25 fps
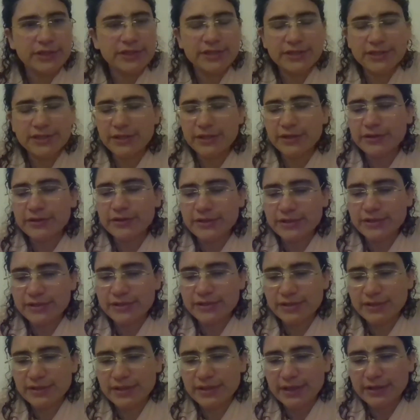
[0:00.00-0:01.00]

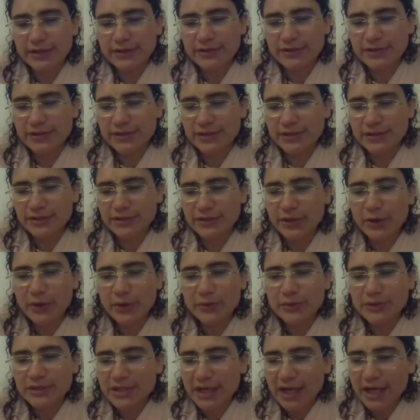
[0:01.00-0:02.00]
There's
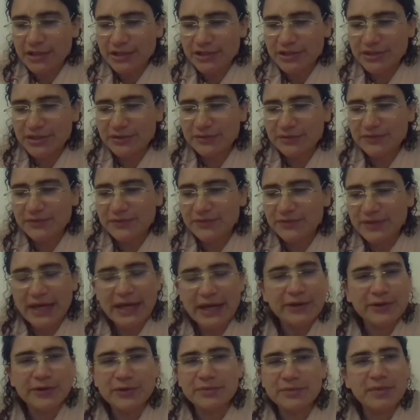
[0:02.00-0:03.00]
no touch of
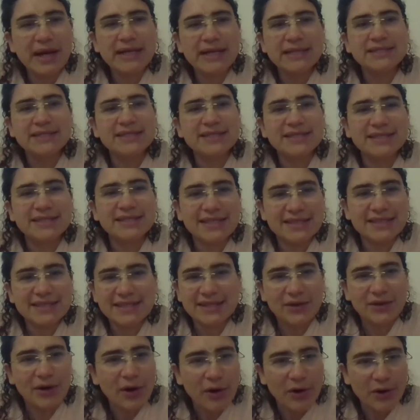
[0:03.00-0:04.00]
narrow-mindedness
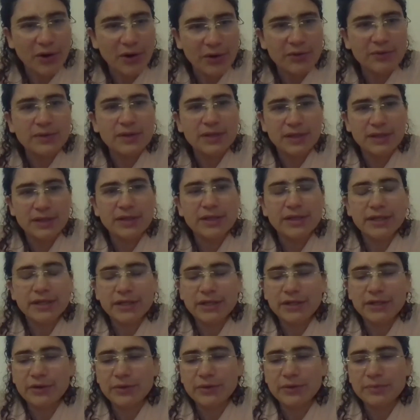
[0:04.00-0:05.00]
at all,
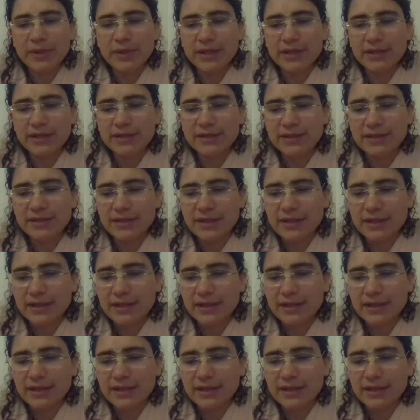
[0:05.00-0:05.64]
you know, but